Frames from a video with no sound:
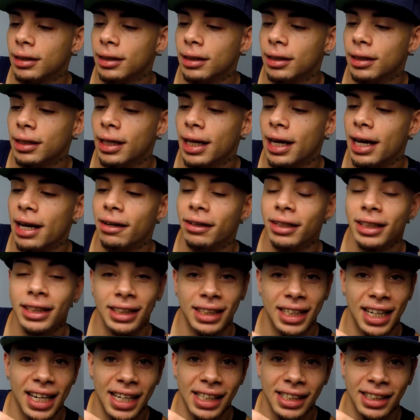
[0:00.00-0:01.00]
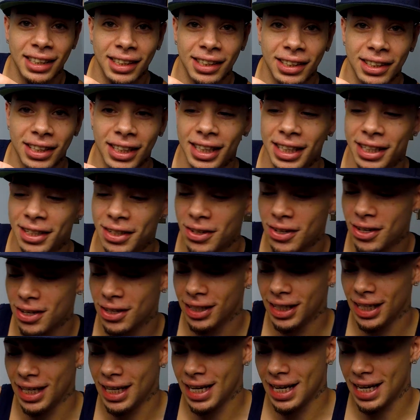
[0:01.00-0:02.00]
Now it's nice looking and all,
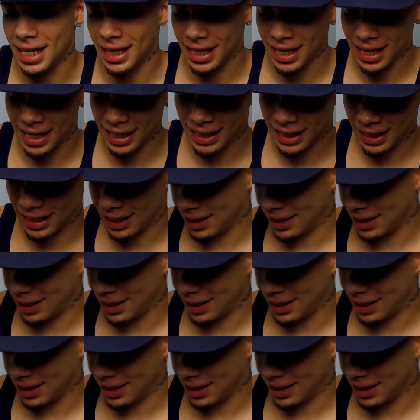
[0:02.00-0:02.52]
yeah, I like it.